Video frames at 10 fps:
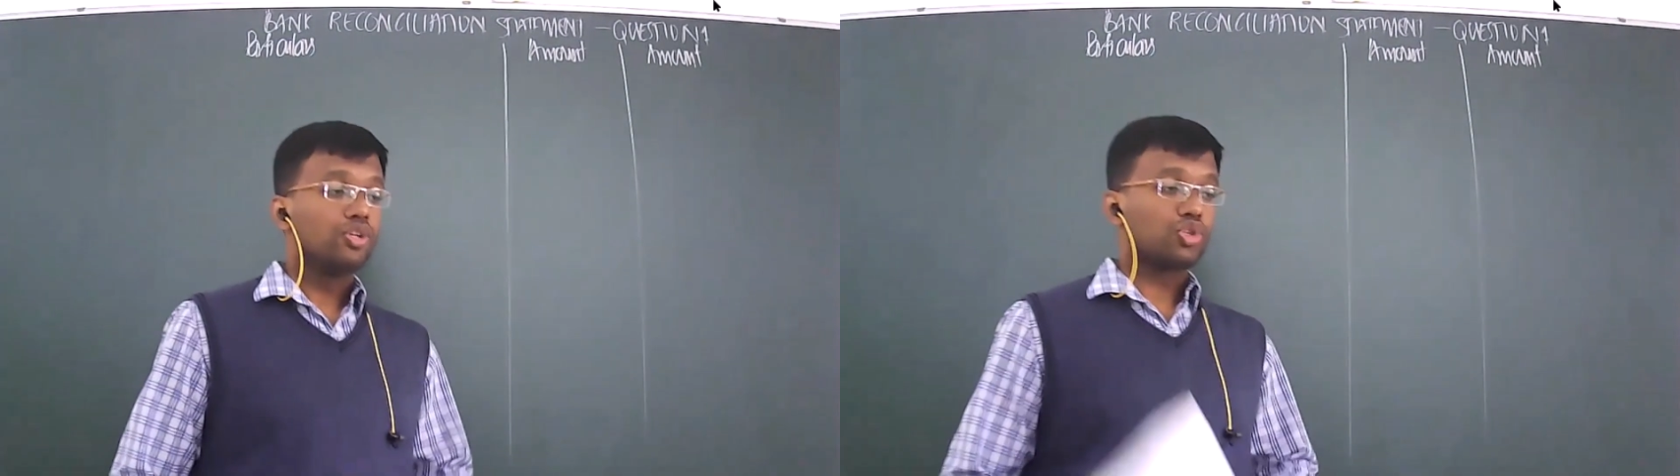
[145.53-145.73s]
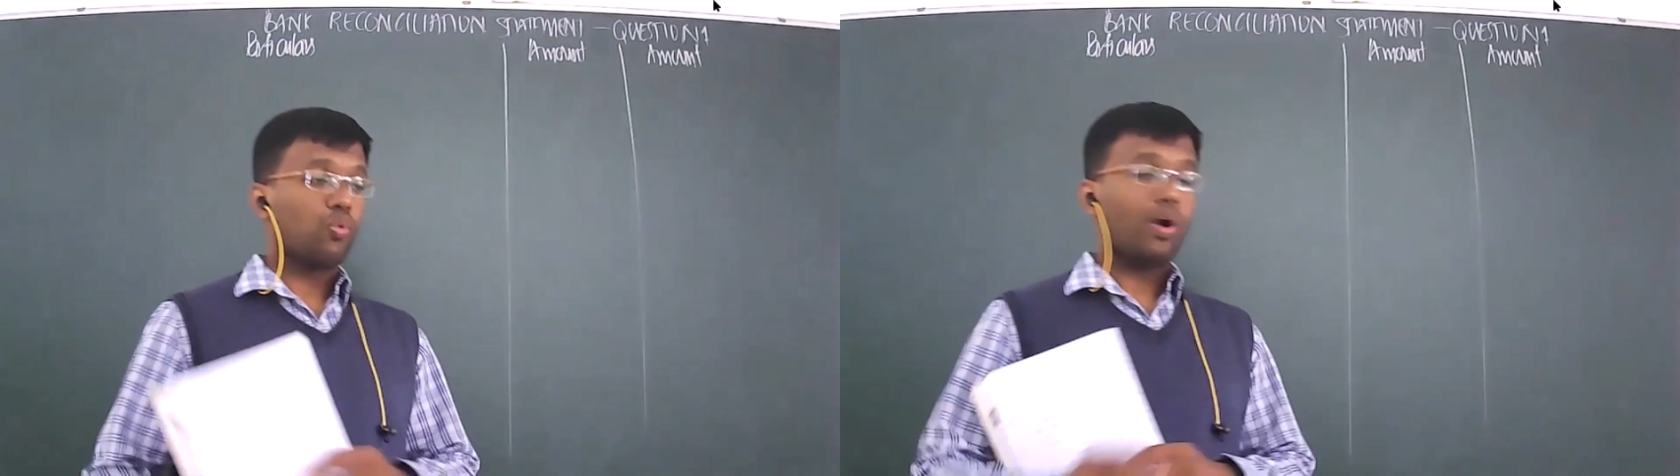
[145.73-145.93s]

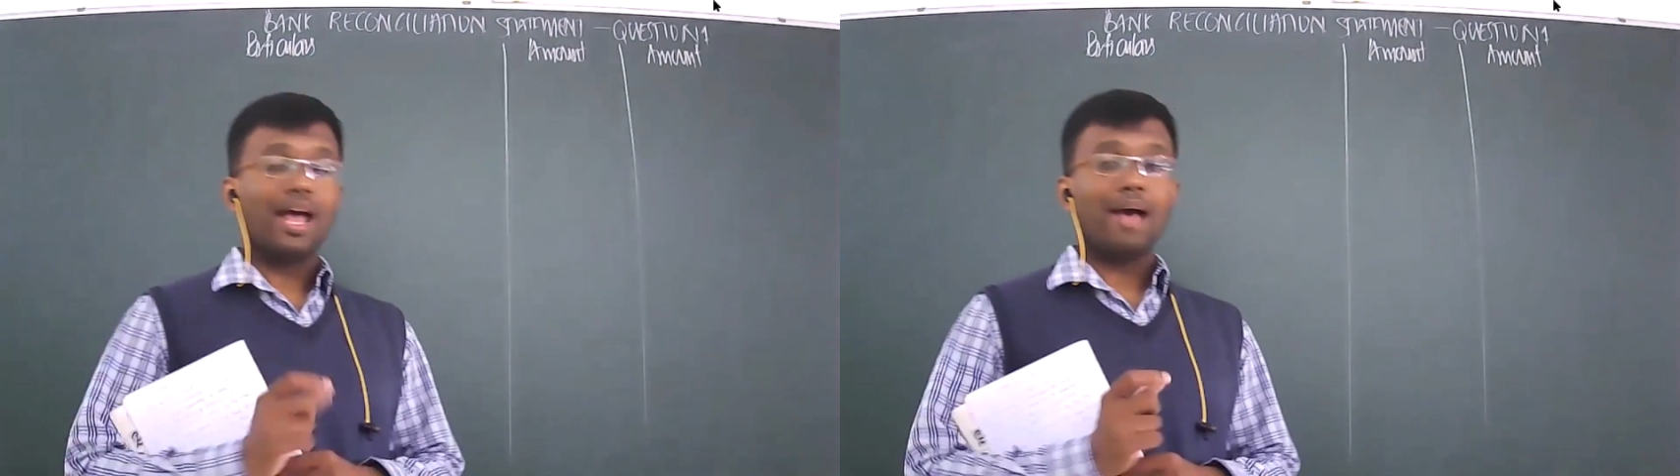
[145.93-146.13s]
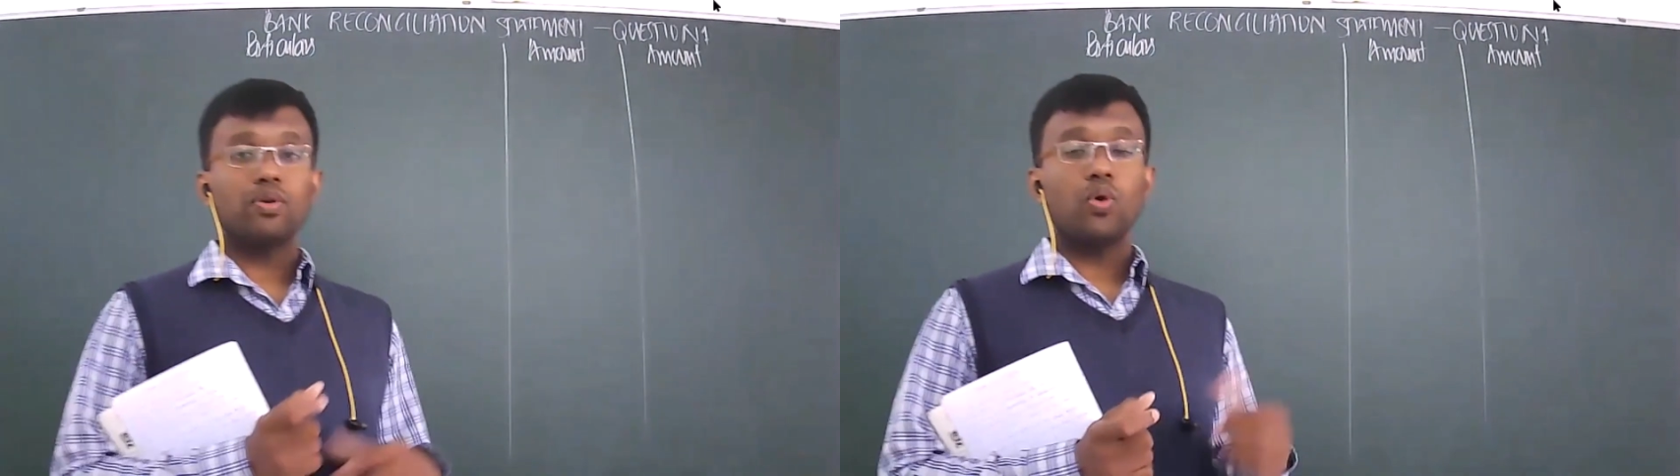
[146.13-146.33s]
So what
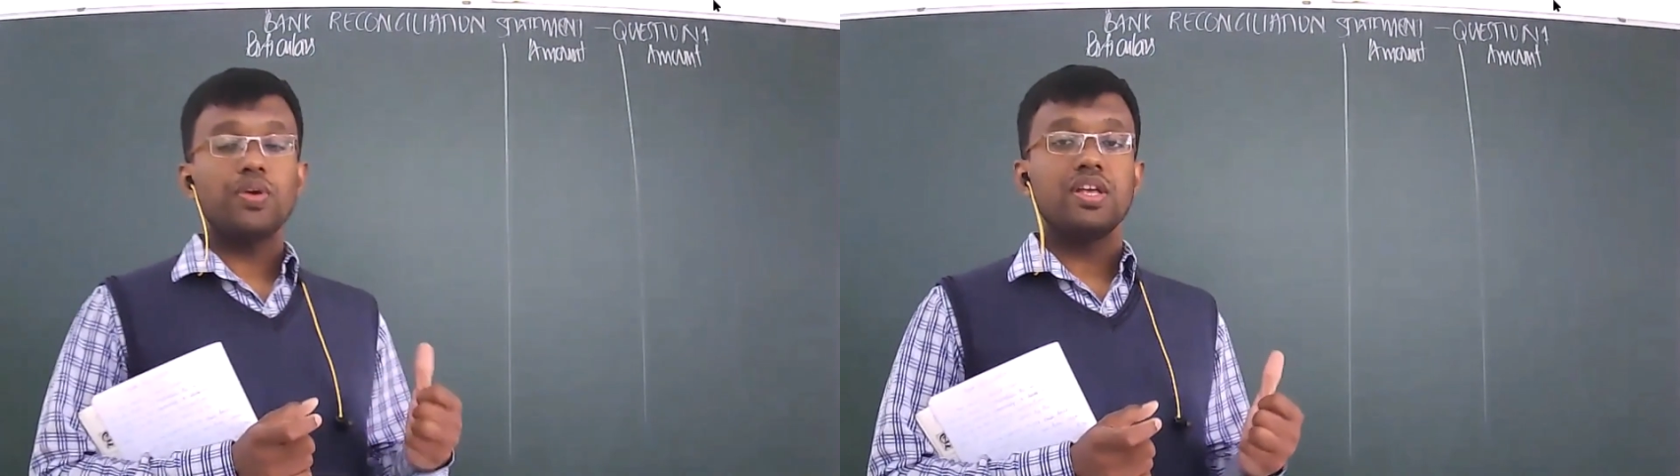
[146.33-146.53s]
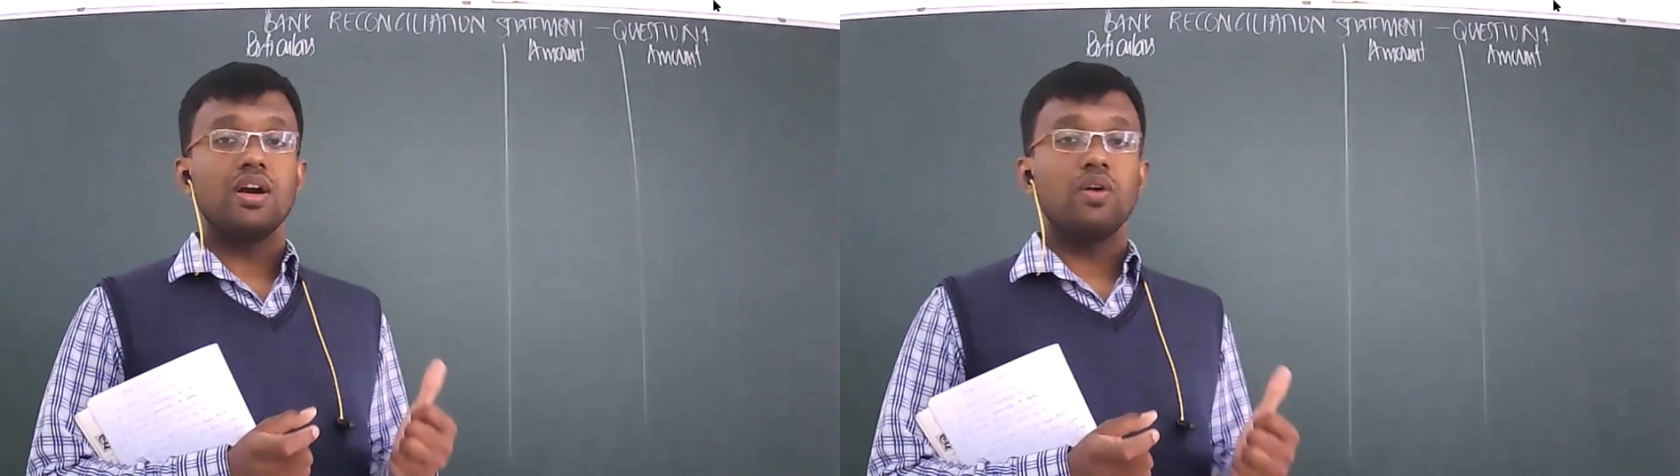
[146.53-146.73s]
happened
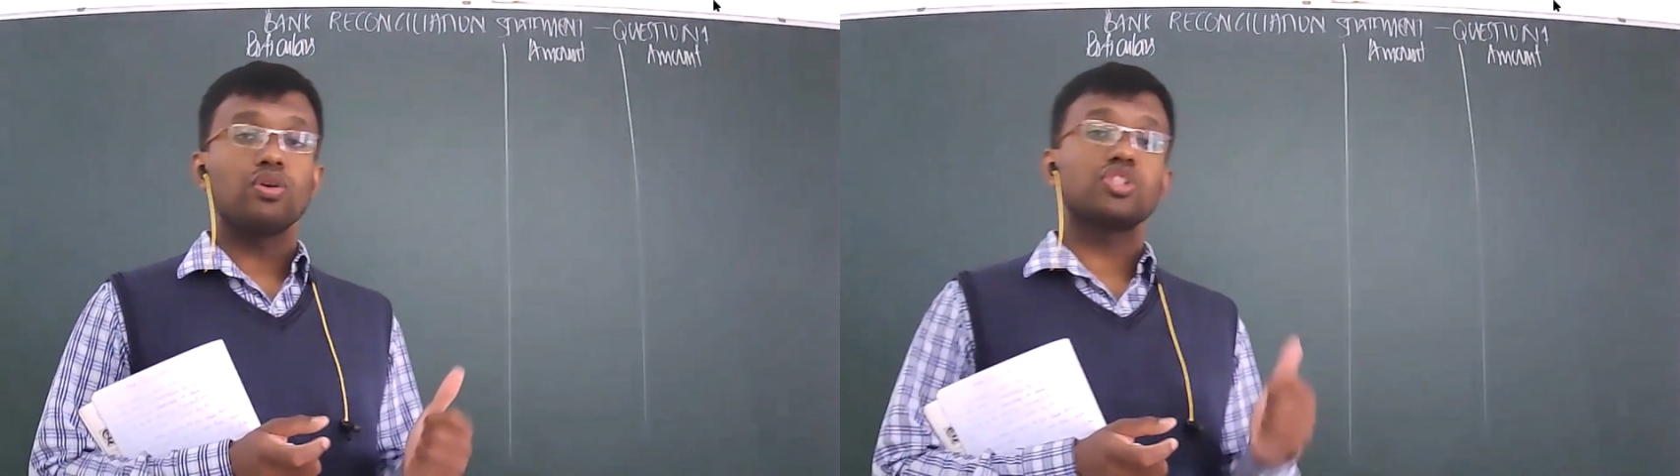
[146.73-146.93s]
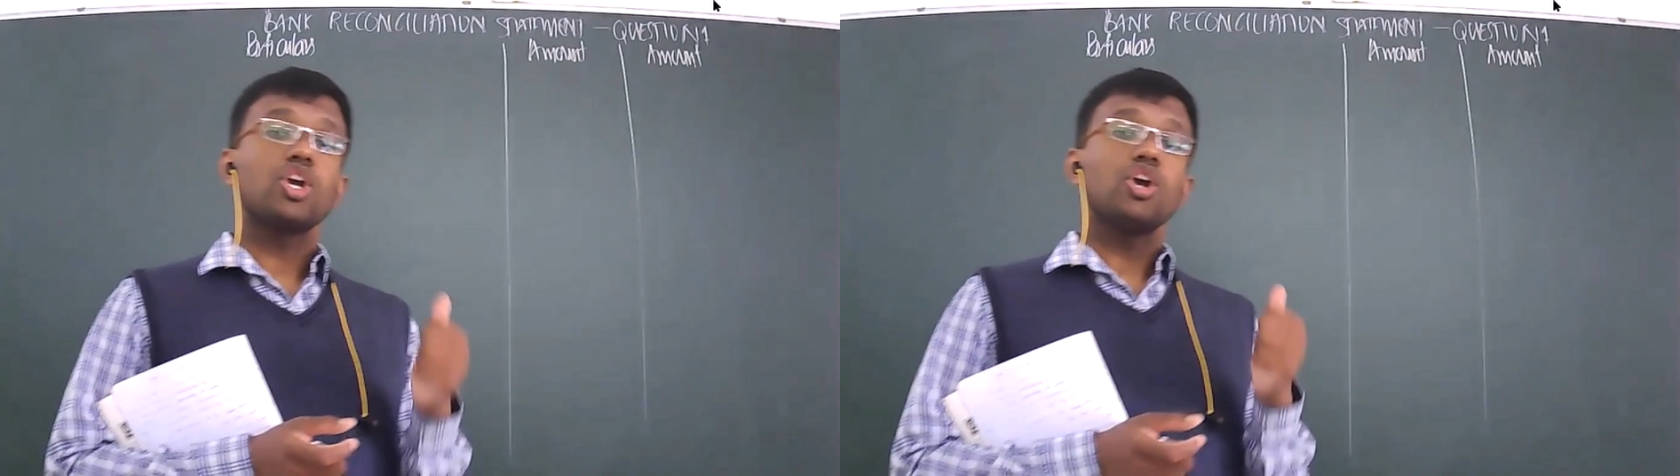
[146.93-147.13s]
over here
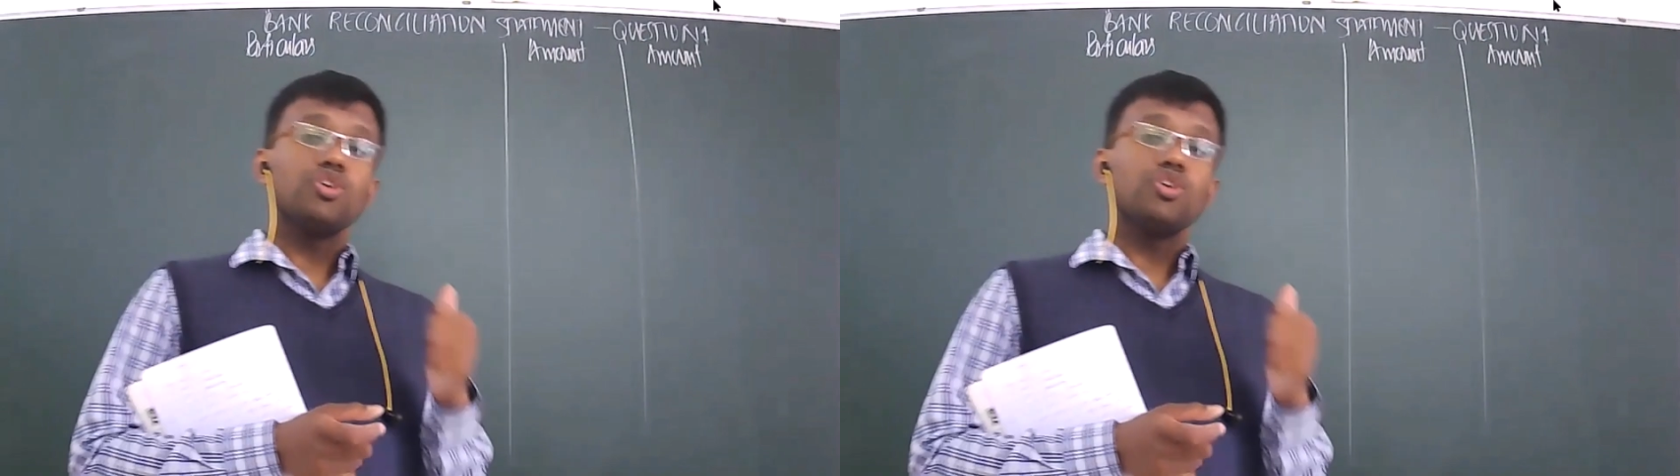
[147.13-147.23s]
was,